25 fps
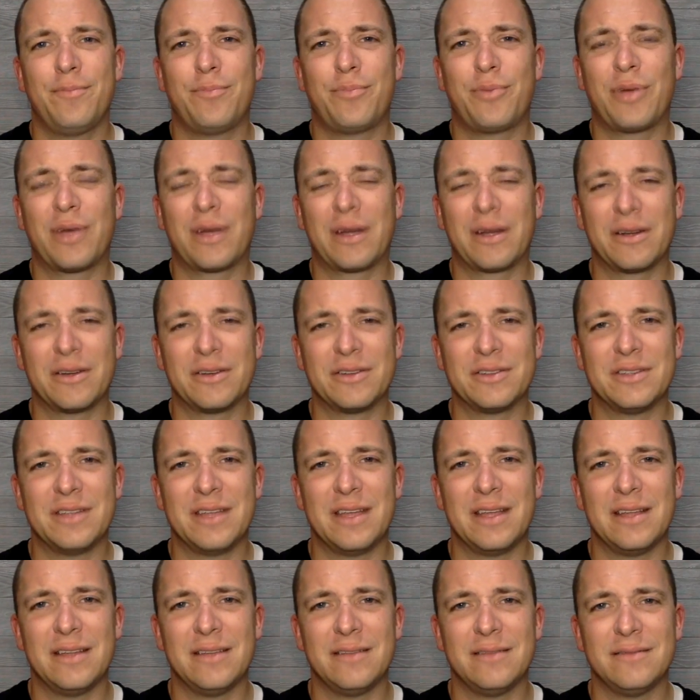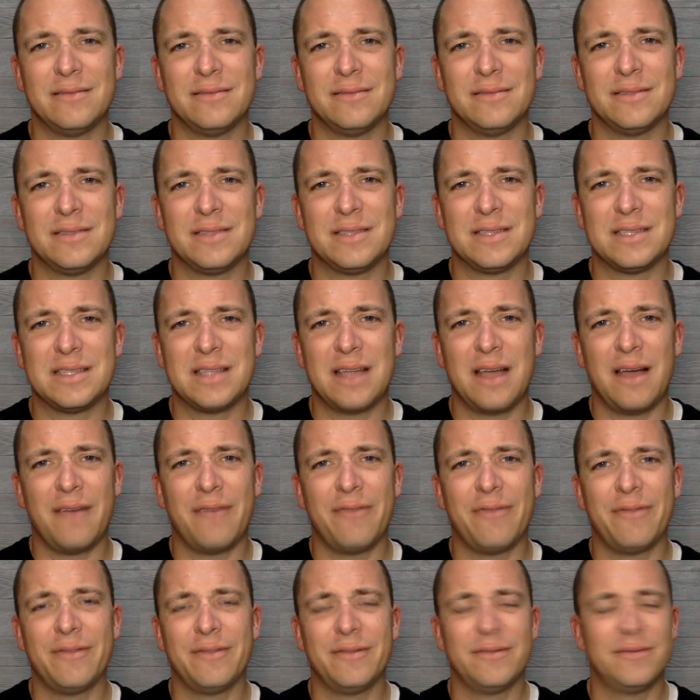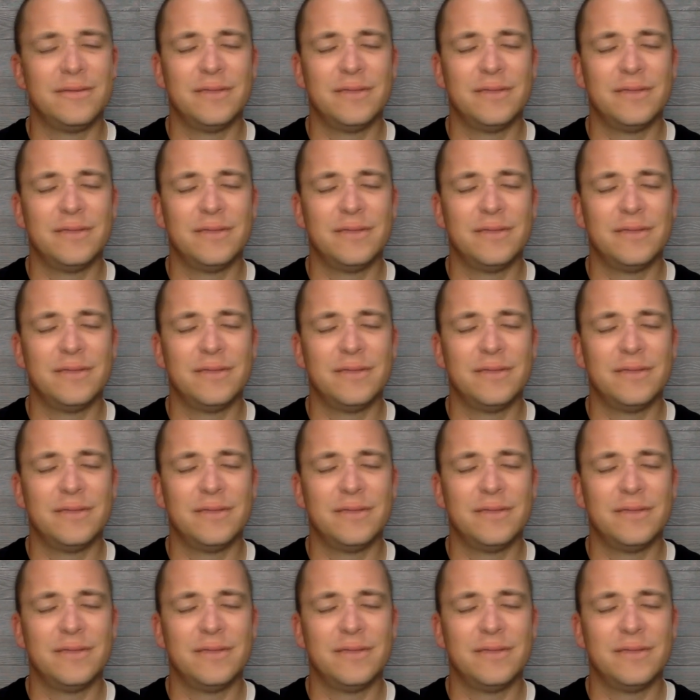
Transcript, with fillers: prickers and stuff. And,